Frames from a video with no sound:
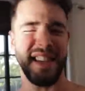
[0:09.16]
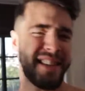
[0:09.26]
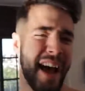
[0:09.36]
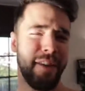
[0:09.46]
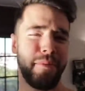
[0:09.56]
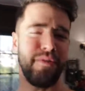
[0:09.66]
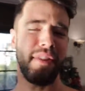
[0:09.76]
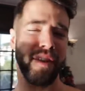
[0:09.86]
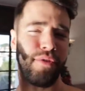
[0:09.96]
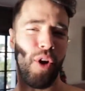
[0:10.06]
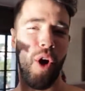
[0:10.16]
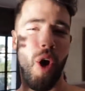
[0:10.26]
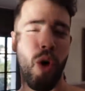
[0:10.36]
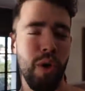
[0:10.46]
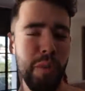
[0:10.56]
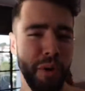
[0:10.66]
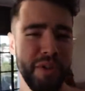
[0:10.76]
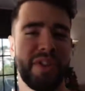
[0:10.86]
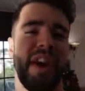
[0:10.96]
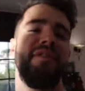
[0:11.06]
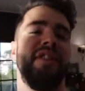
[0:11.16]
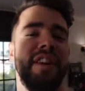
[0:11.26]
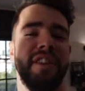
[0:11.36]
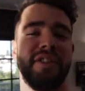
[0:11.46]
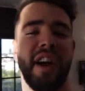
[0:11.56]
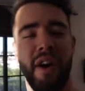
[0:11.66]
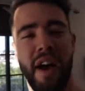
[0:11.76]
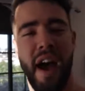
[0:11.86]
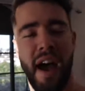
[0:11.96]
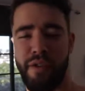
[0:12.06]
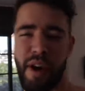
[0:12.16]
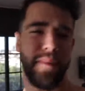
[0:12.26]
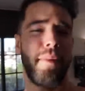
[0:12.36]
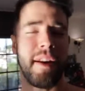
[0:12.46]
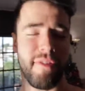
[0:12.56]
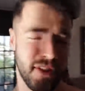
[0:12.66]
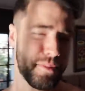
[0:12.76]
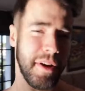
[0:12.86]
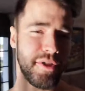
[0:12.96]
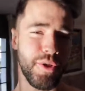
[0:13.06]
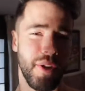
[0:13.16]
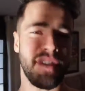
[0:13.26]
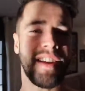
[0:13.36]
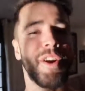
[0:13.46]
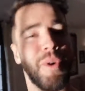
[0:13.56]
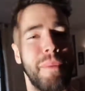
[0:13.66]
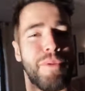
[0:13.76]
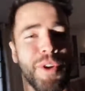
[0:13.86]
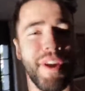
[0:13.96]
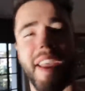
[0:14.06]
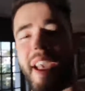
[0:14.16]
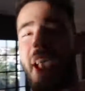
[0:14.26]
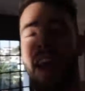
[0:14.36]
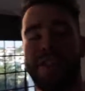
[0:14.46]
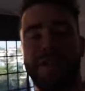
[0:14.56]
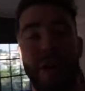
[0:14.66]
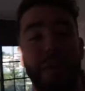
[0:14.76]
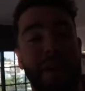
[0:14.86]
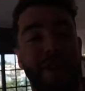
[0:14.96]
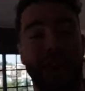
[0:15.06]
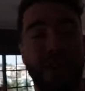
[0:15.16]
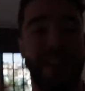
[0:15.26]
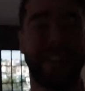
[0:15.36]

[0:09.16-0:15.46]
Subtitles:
Since I've been vegan for almost 7 years now, I have quite a bit of experience doing this. I know what I'm doing, and so I'm going to show you